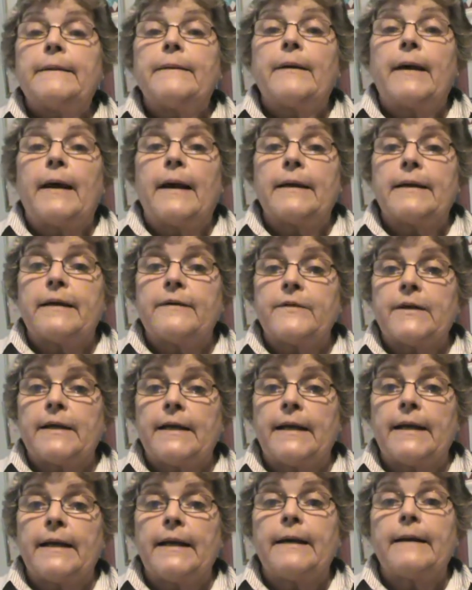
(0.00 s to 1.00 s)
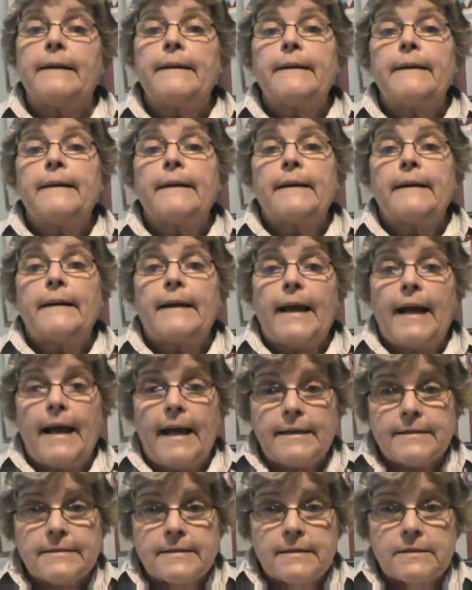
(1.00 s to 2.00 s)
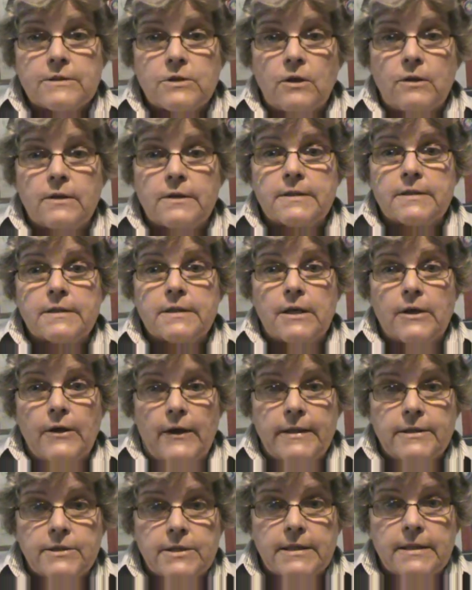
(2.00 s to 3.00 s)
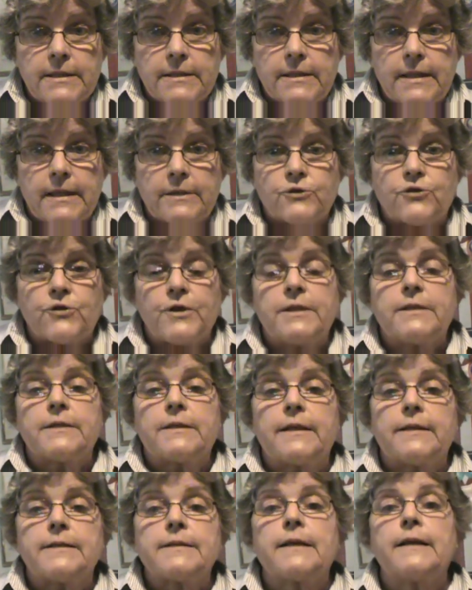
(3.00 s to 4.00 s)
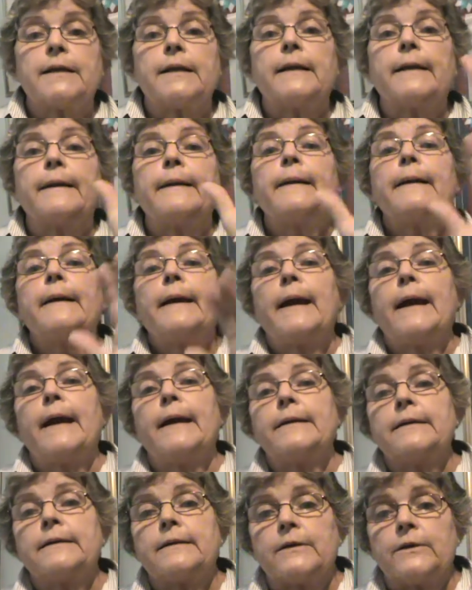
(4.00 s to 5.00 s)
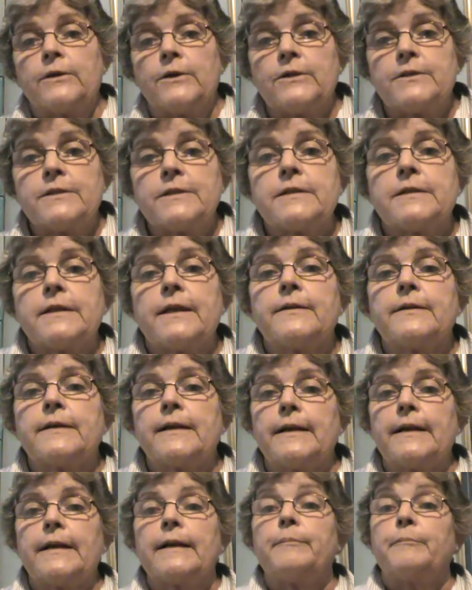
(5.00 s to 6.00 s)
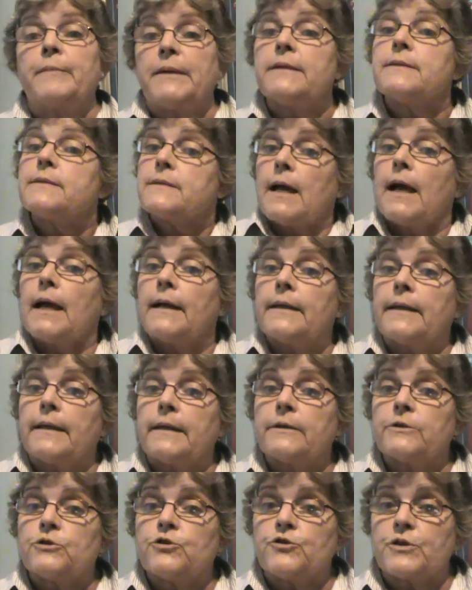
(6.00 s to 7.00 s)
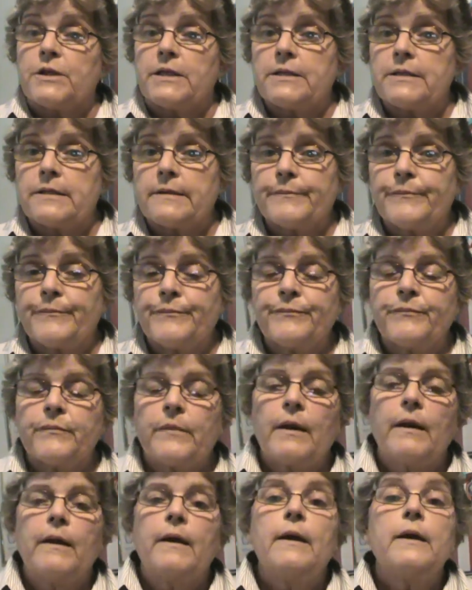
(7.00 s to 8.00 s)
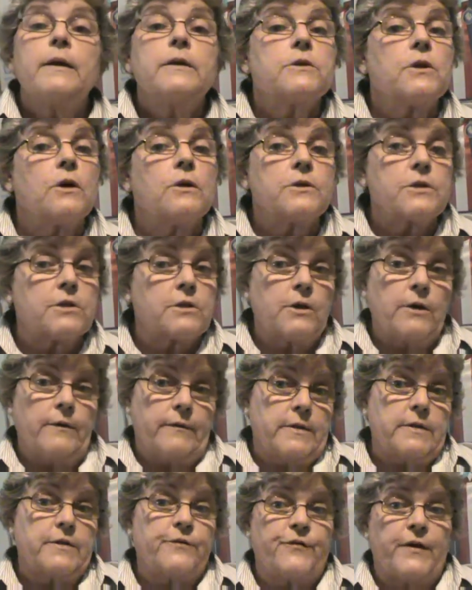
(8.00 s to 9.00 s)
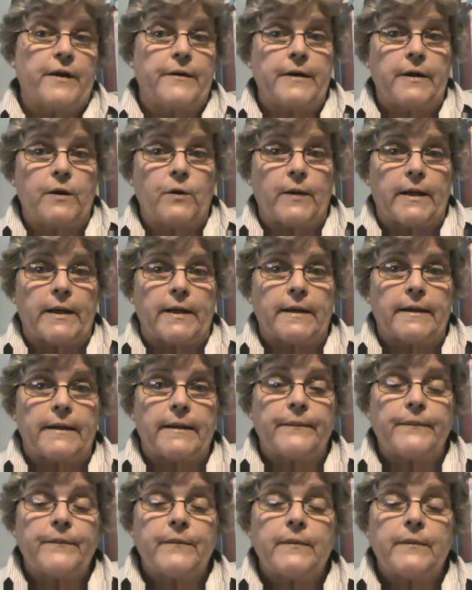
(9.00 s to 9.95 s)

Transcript: I give a click. As the dog is going to eat that treat, it gets a click, and it learns that click means I get a treat. Dogs learn this very quickly.